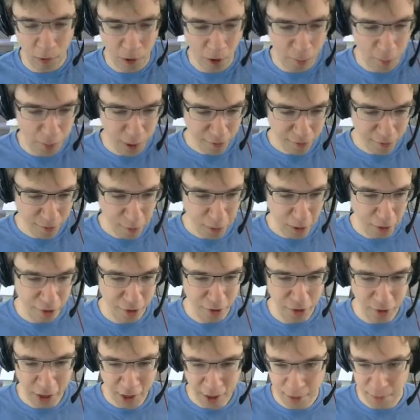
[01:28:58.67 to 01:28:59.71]
Blood for Blood
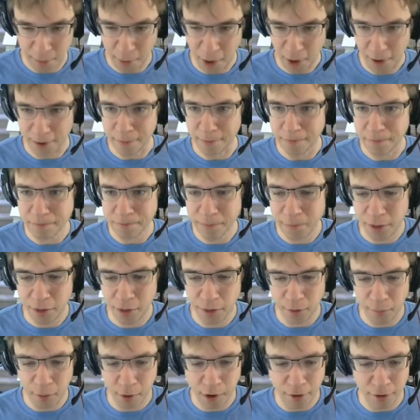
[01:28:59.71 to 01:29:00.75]
still costs mana. That's
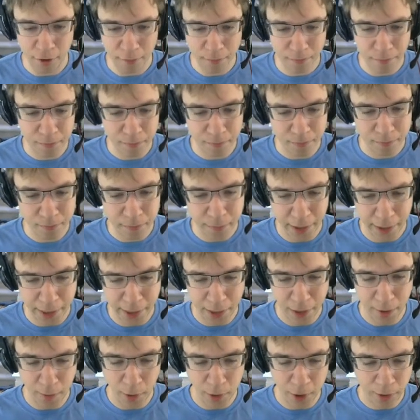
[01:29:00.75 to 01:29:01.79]
surprising.
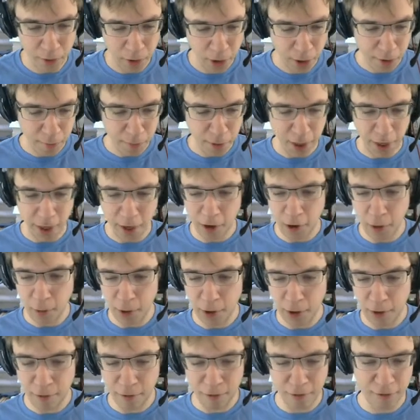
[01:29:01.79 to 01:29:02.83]
We're definitely going to play Iron
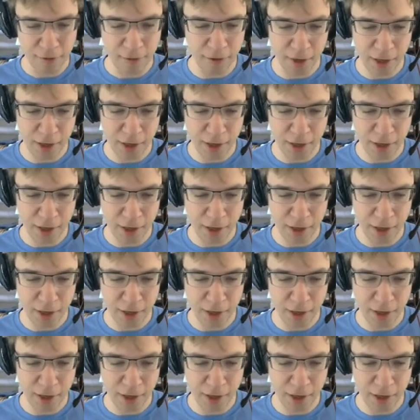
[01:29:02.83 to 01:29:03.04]
Wave.